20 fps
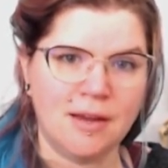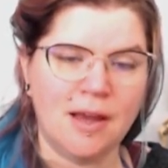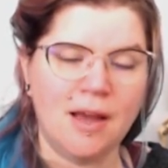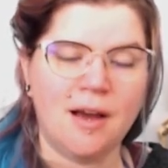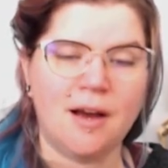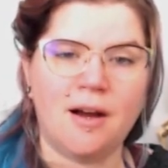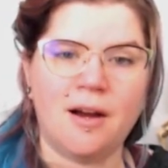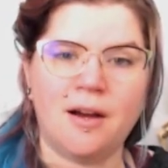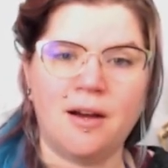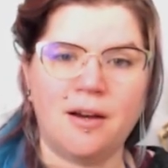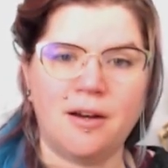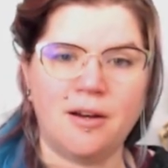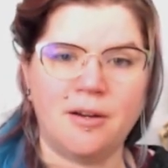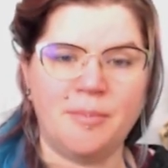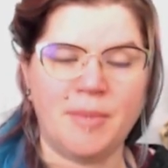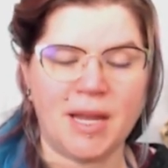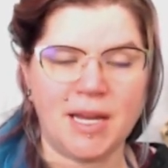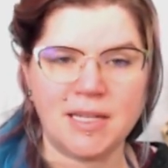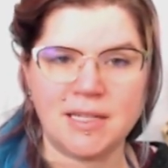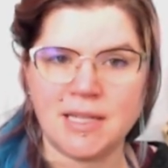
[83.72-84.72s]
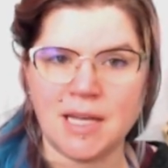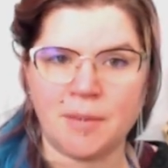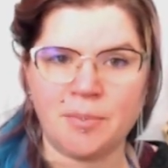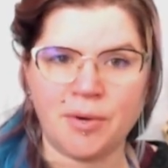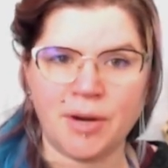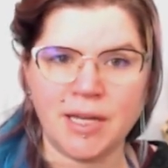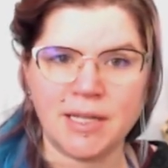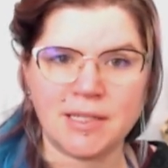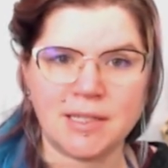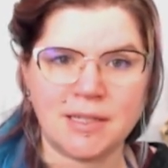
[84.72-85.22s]
are made
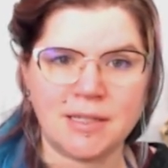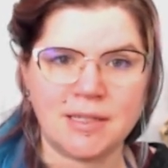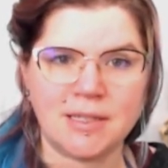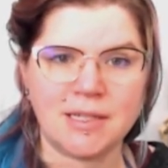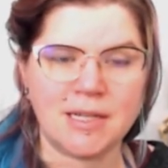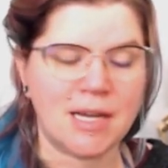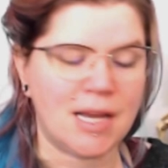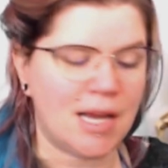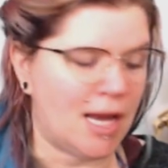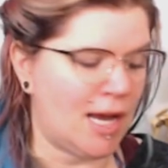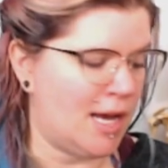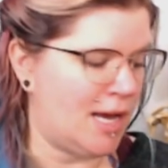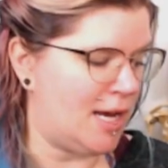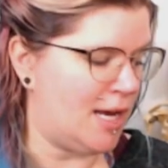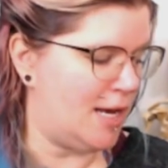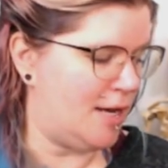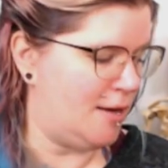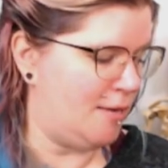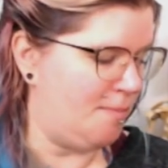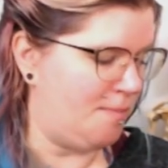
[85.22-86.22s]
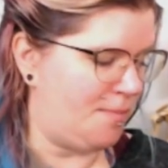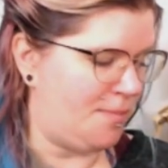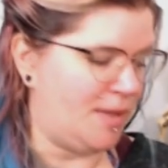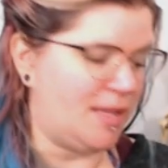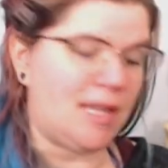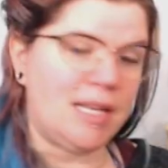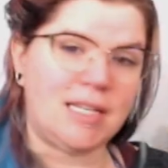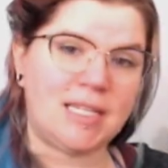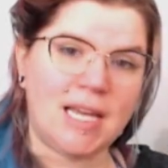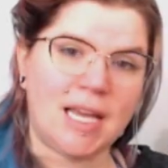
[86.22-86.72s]
separate.
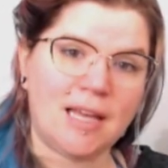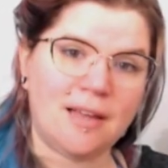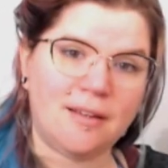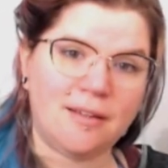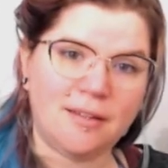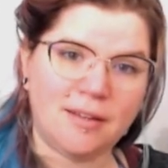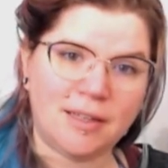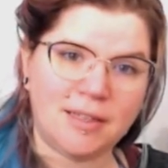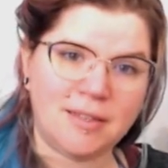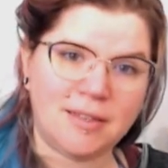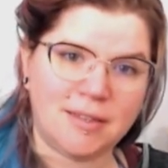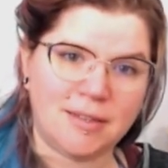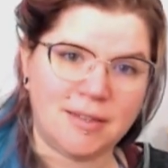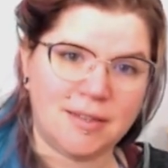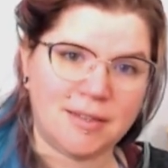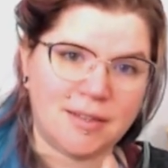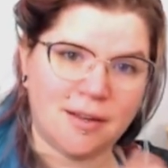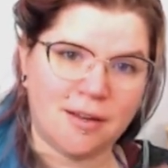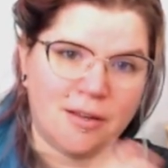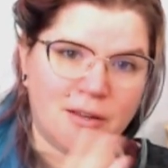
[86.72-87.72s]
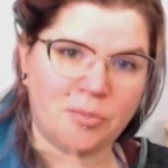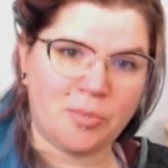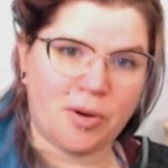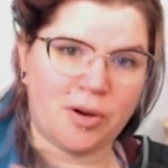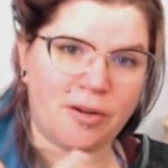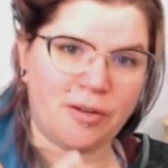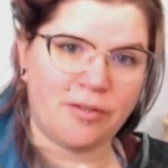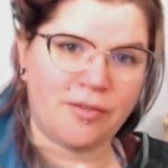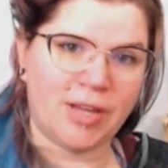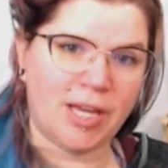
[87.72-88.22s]
But the tail is all a
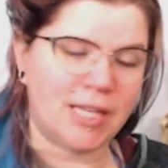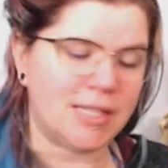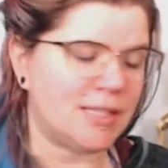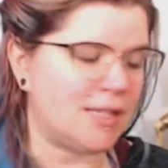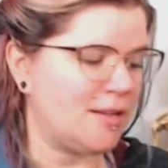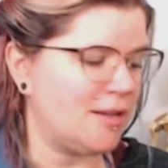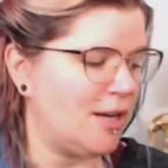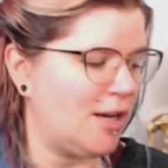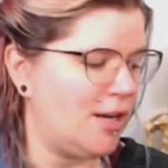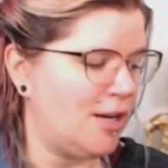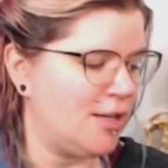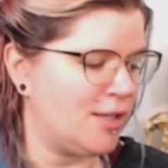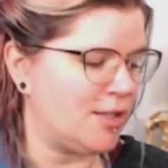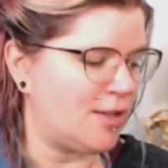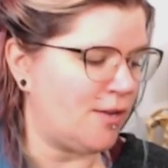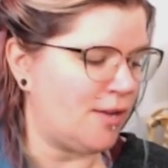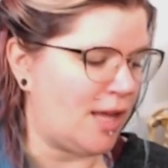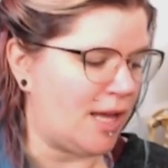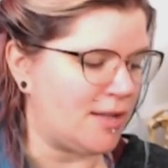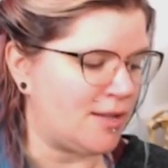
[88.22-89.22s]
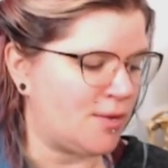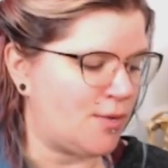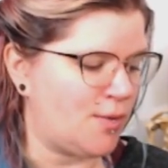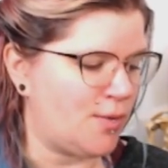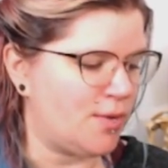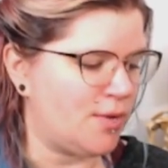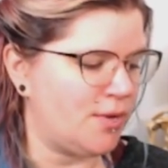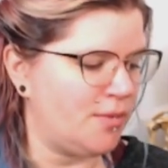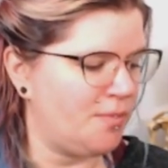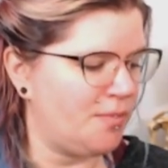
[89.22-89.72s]
part of it. So that's
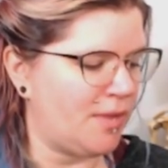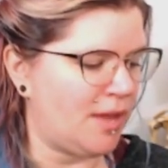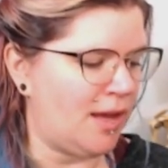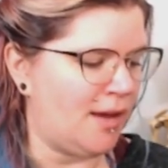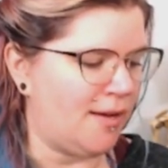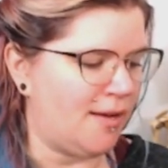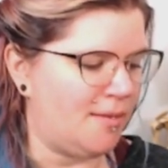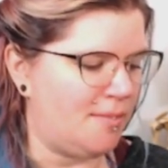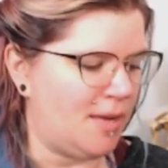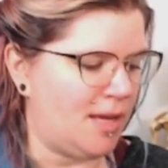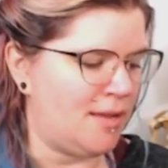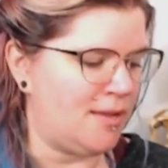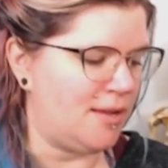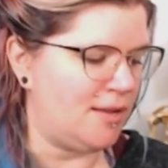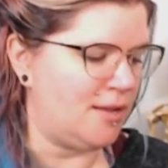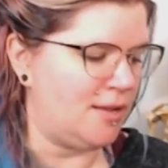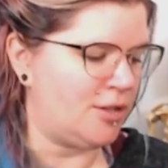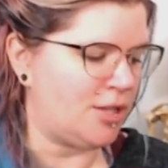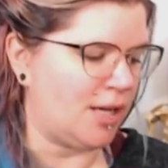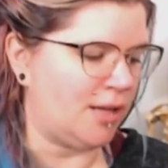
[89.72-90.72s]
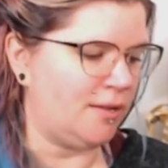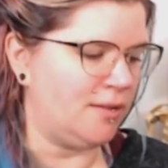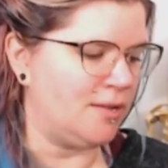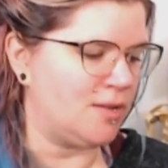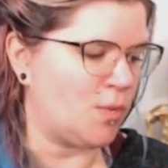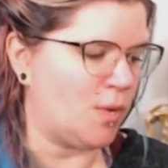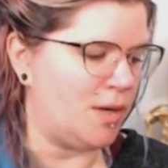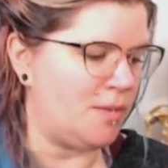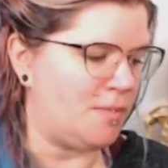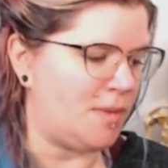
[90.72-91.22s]
cool. And then the shell
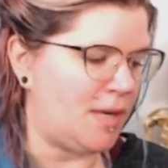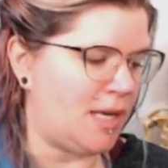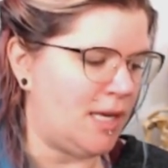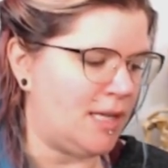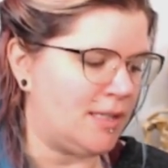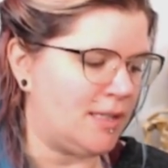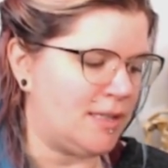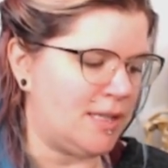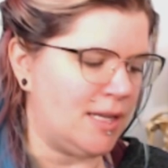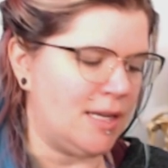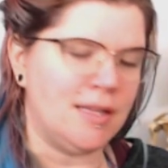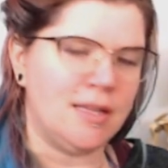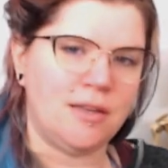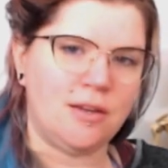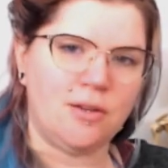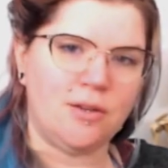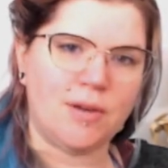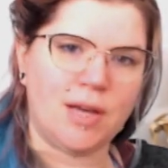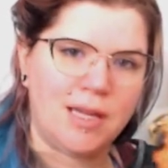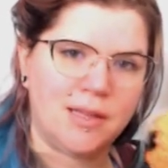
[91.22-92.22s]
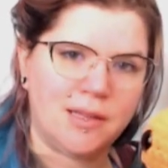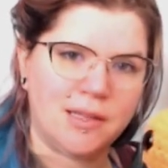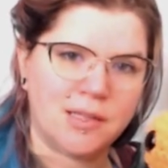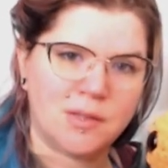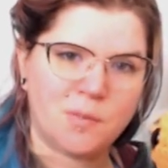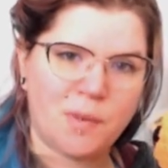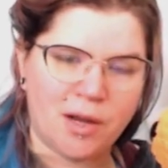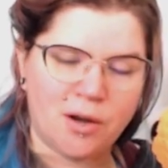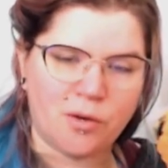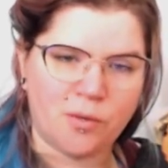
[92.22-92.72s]
is one piece, and then you add the
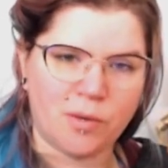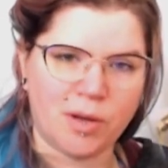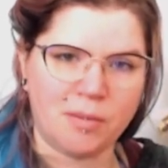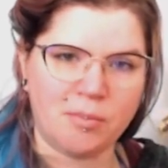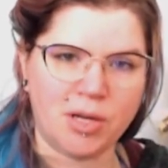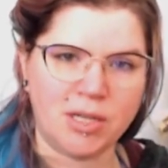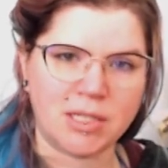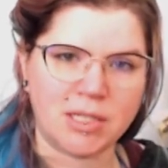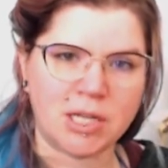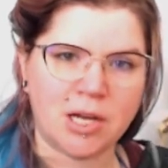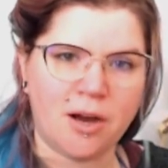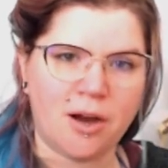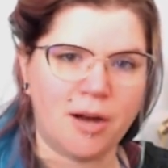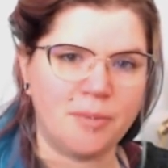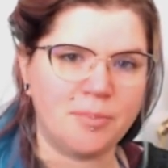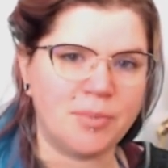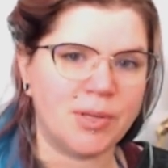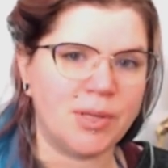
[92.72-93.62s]
spider web on top.